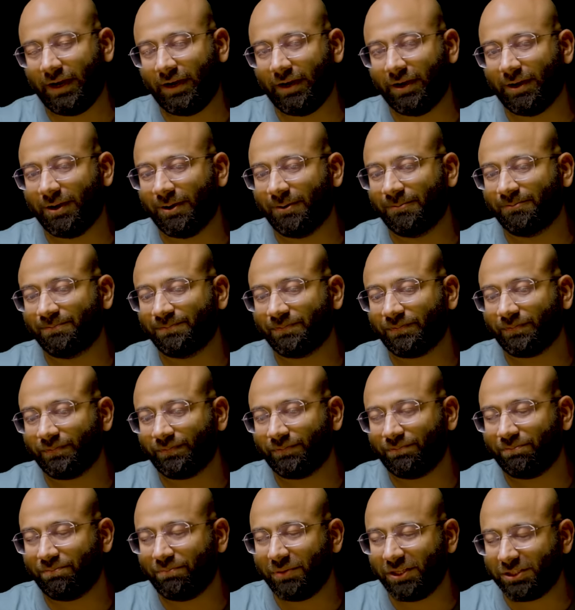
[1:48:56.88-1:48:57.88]
And
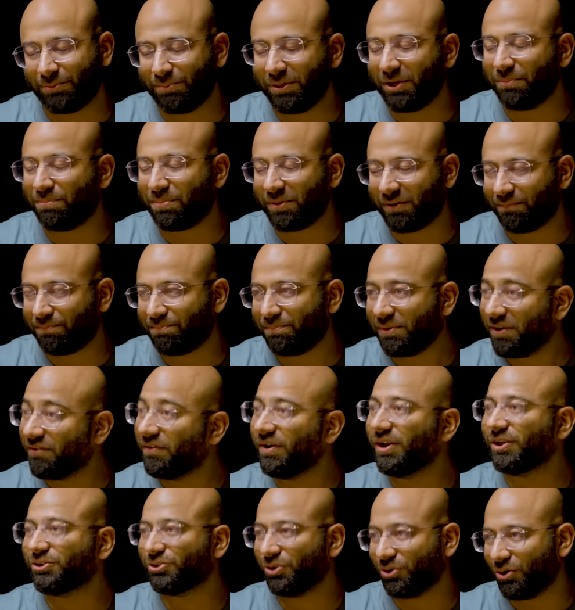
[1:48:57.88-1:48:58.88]
it's been a
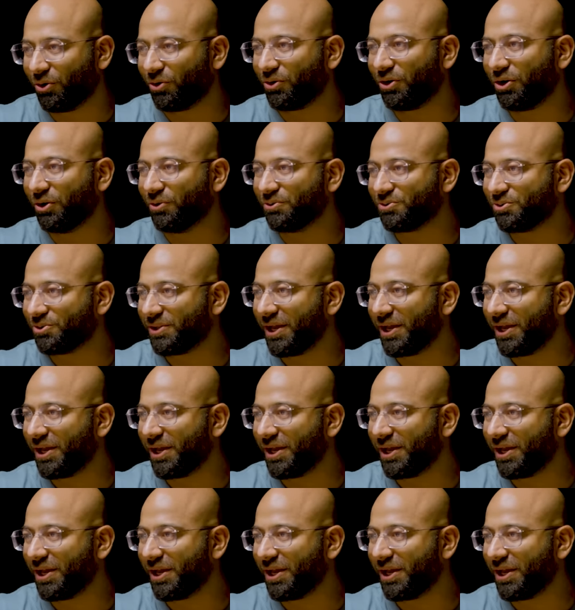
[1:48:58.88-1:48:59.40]
privilege to talk to you.